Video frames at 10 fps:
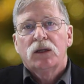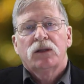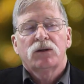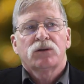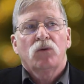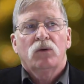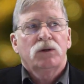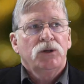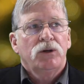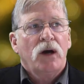There's,
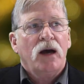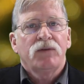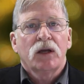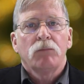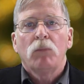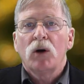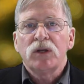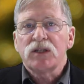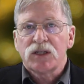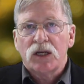having a
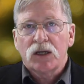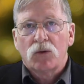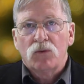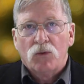monistic